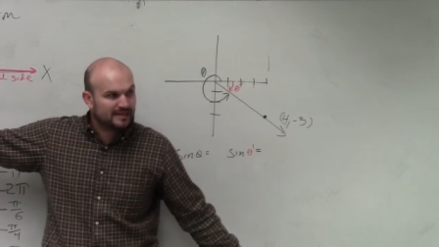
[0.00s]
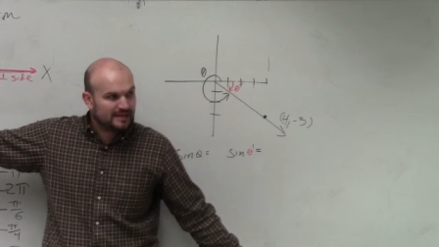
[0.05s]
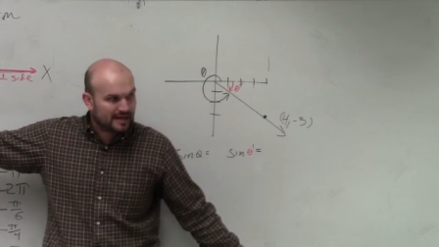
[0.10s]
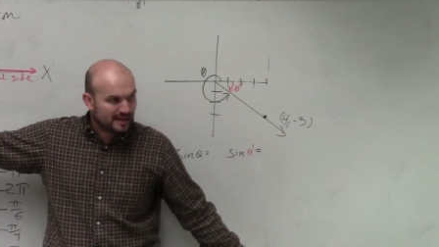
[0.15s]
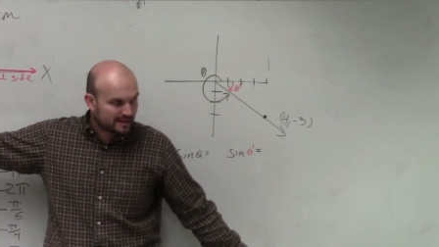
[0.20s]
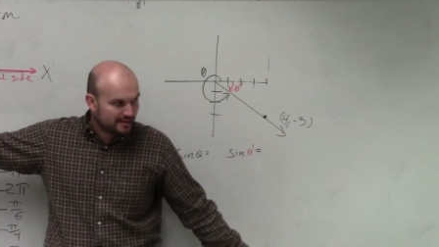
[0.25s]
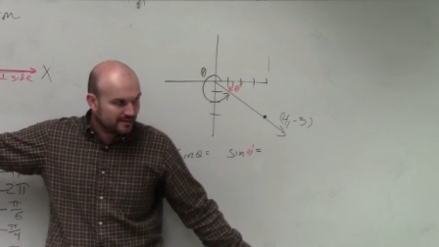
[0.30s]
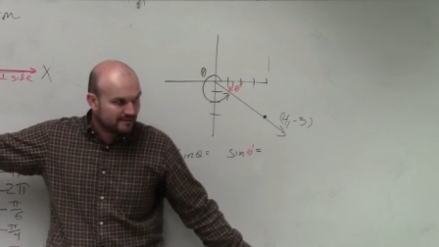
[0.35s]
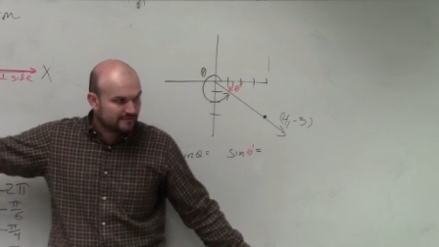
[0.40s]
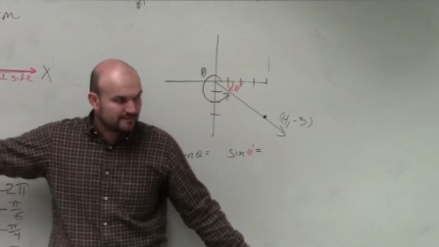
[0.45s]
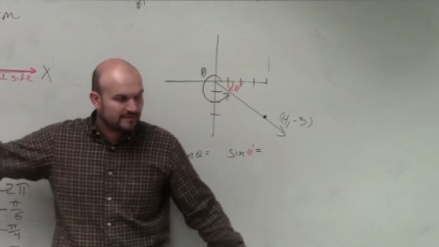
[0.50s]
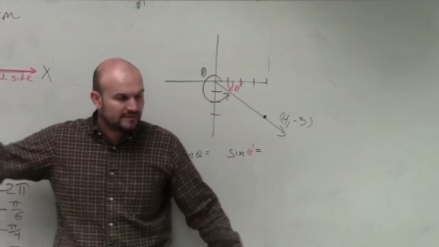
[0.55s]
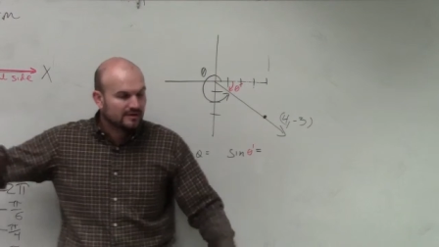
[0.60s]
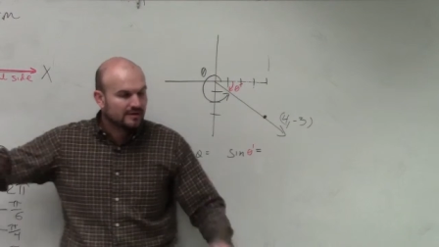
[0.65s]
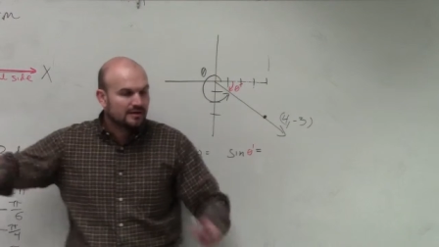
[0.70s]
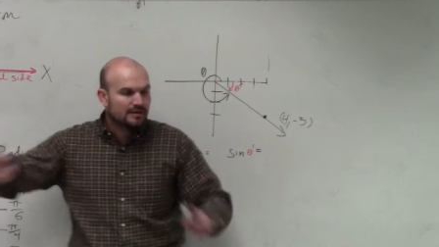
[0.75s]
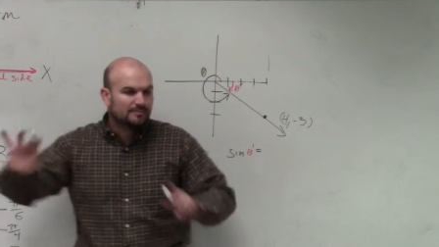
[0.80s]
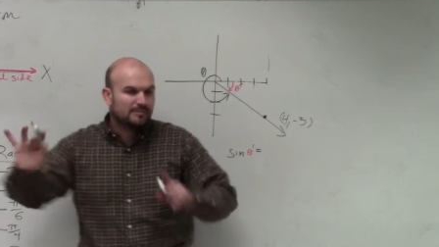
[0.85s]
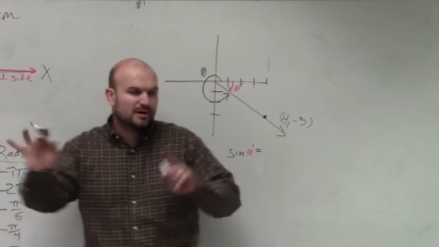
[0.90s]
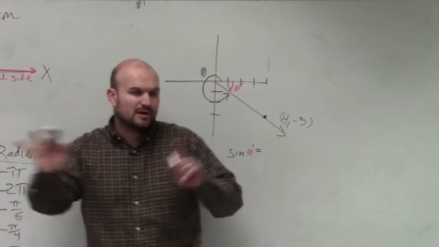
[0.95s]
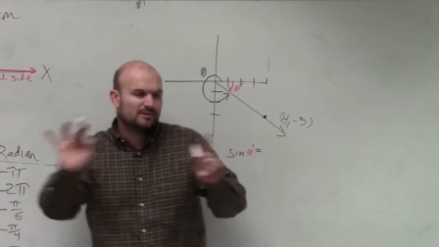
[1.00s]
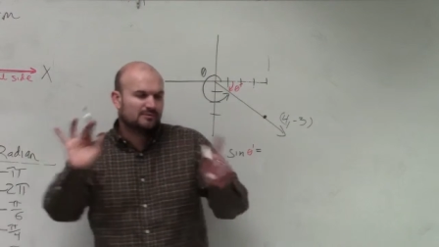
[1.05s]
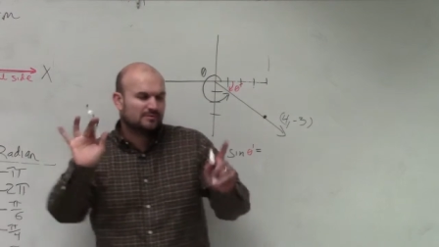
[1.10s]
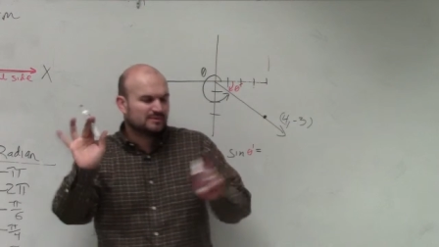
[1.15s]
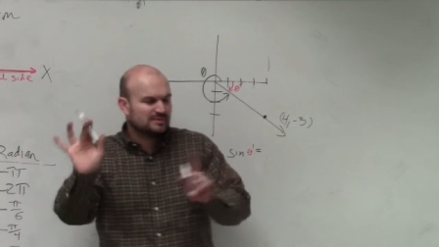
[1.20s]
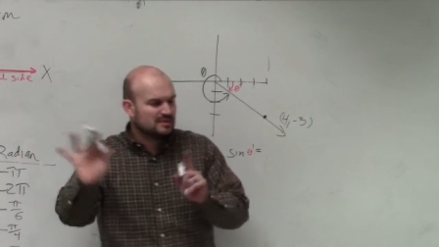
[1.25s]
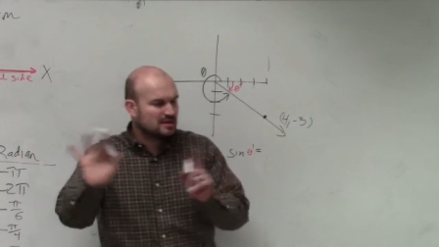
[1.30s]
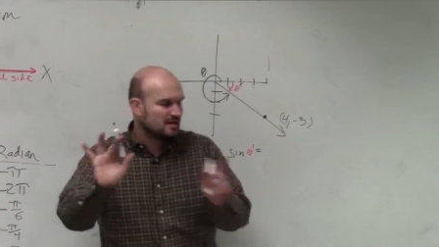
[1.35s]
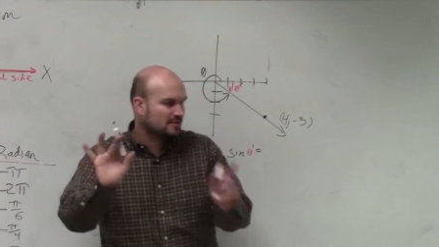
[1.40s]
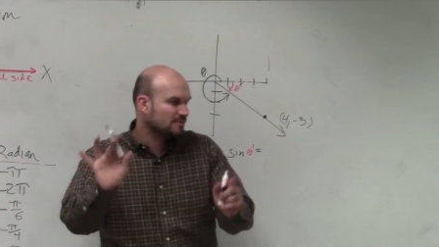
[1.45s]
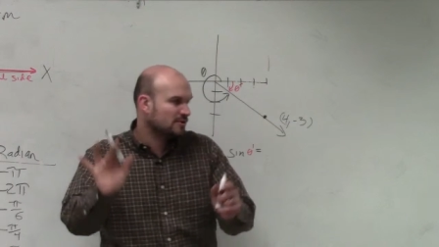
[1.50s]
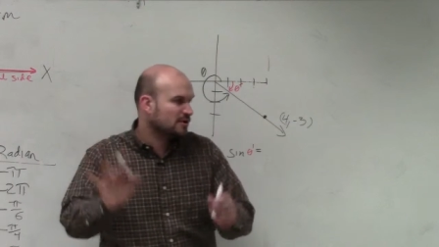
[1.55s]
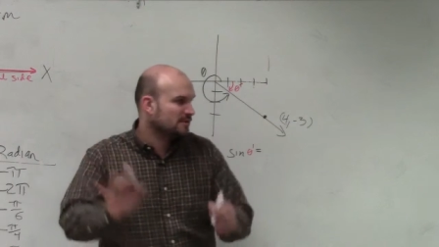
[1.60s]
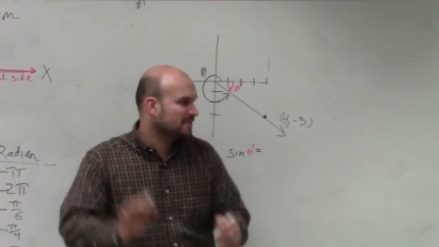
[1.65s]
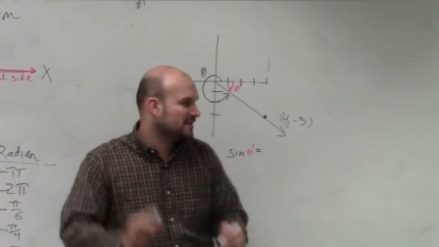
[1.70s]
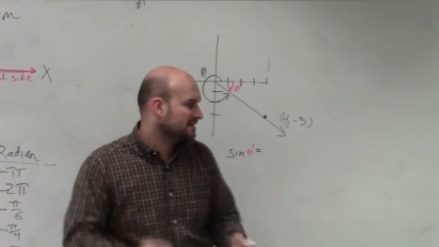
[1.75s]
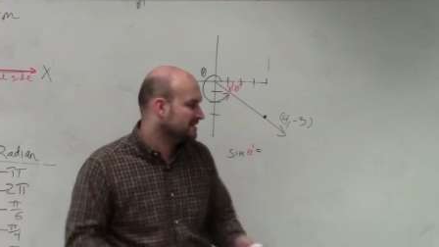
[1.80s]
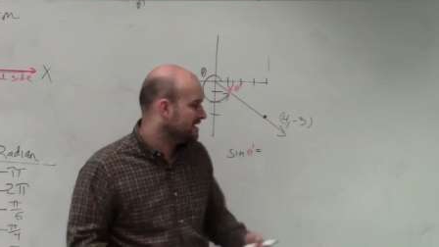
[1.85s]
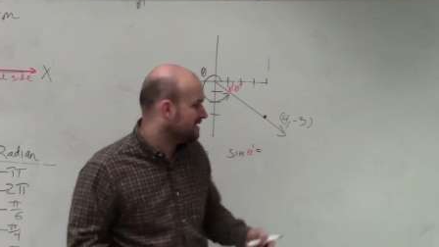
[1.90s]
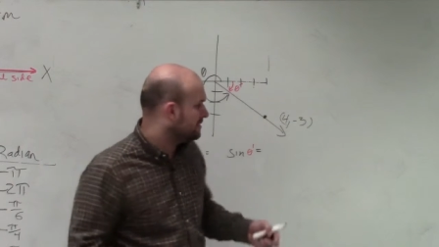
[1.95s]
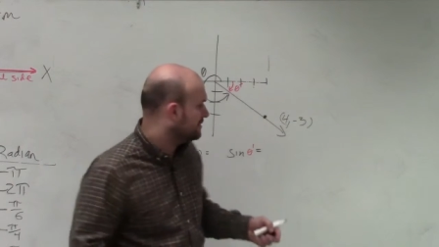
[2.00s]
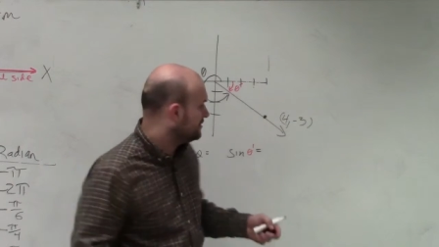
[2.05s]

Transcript: negative. But uh, we'll talk more about that a